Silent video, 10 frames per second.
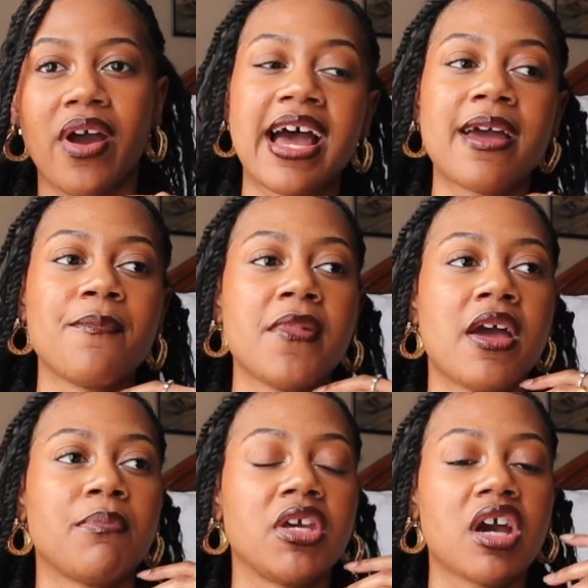I'm
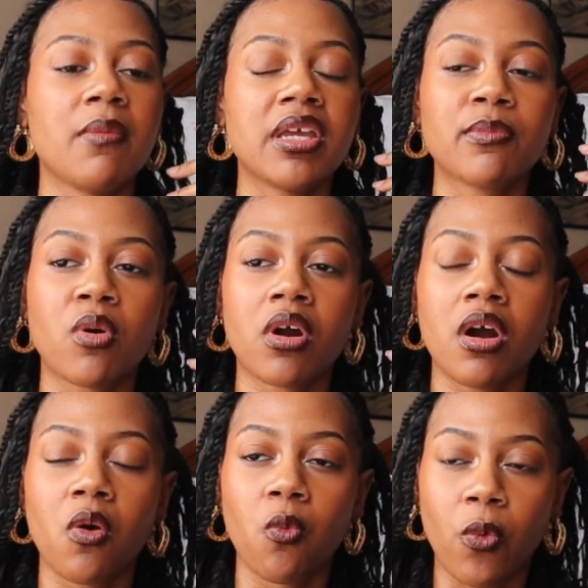becoming more
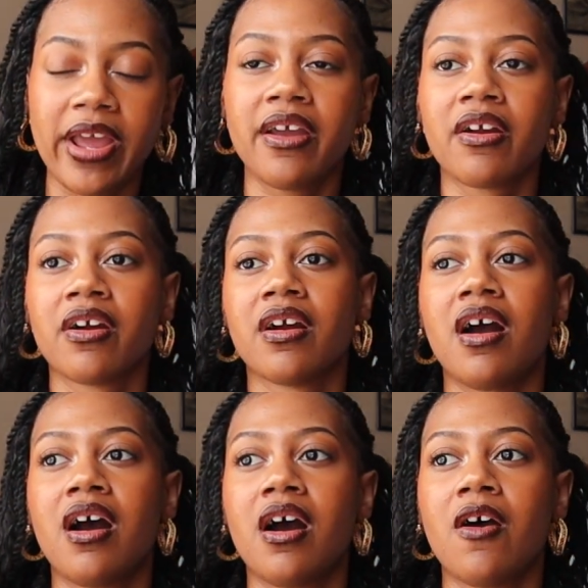aware
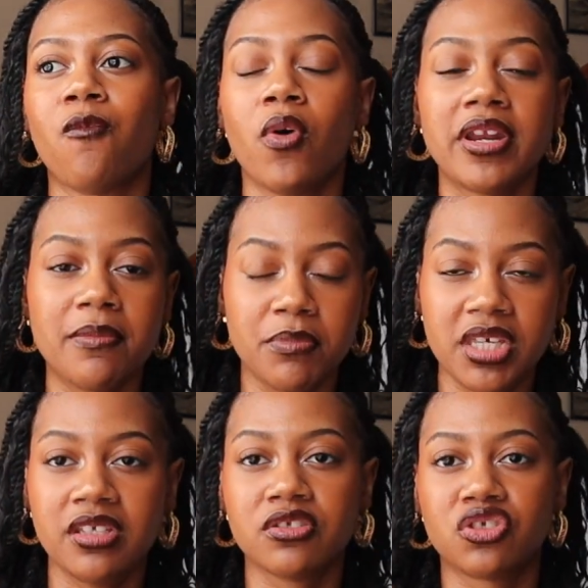of what it
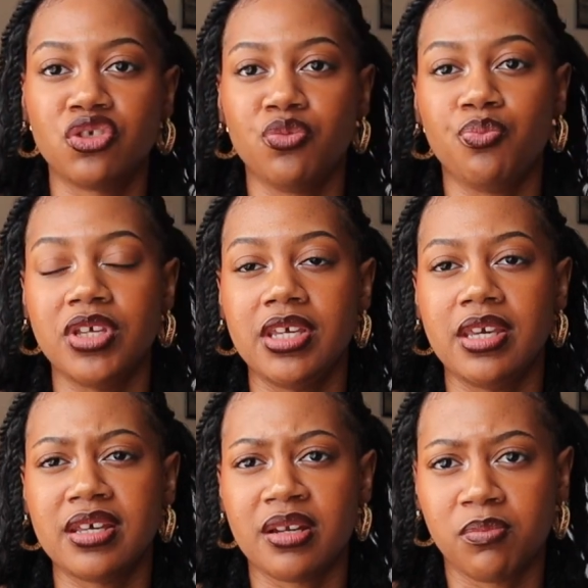means to be
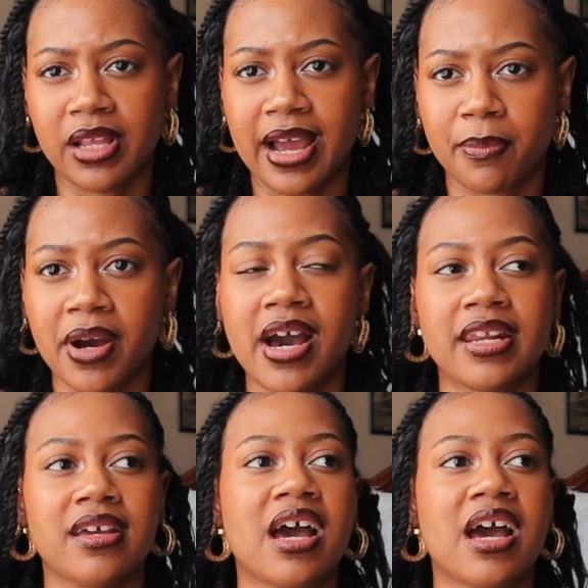in a black body.